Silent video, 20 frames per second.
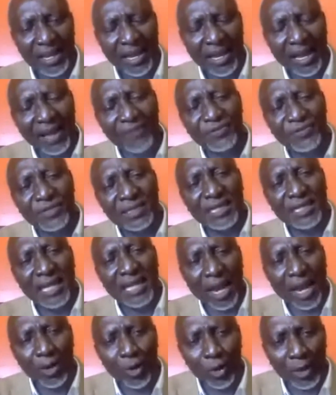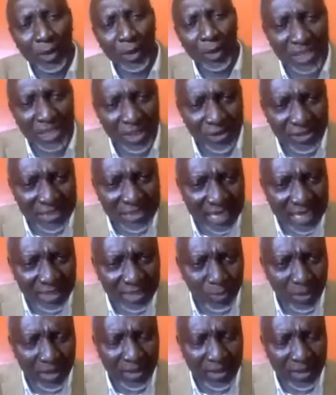I've seen the Angolan genocide,